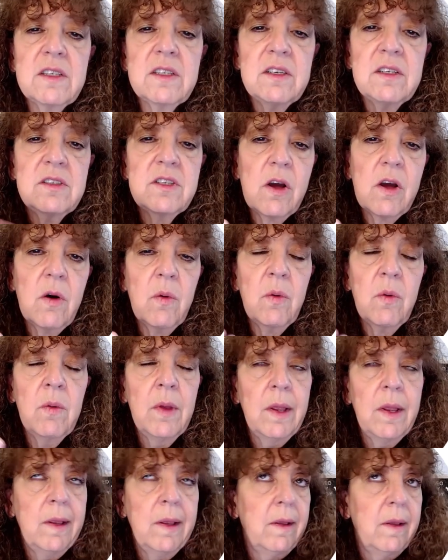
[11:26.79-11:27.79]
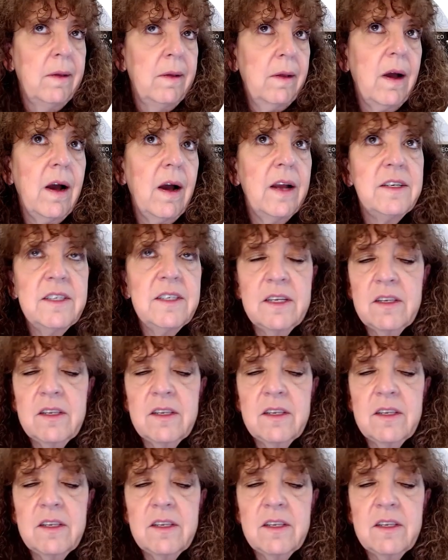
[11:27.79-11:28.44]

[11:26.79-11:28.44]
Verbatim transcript: So I did the